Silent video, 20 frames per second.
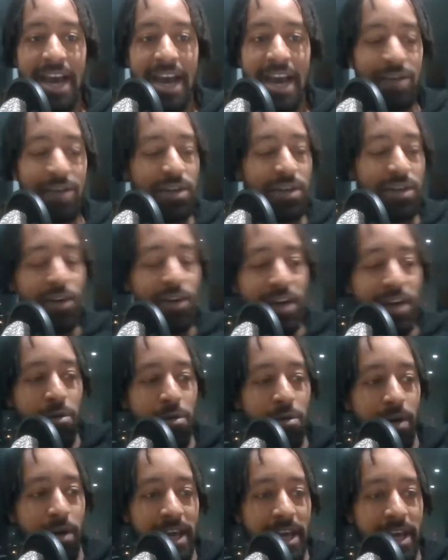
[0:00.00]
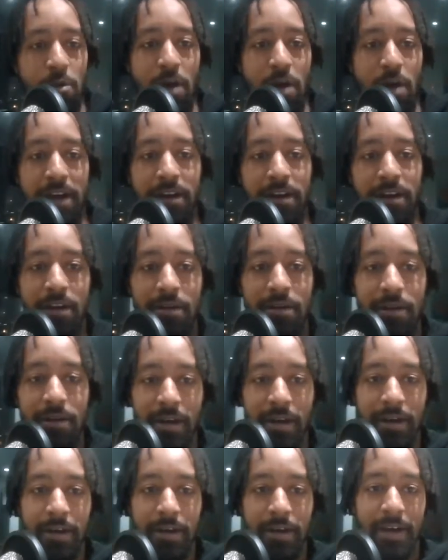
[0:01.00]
Absolutely quality, WAKO.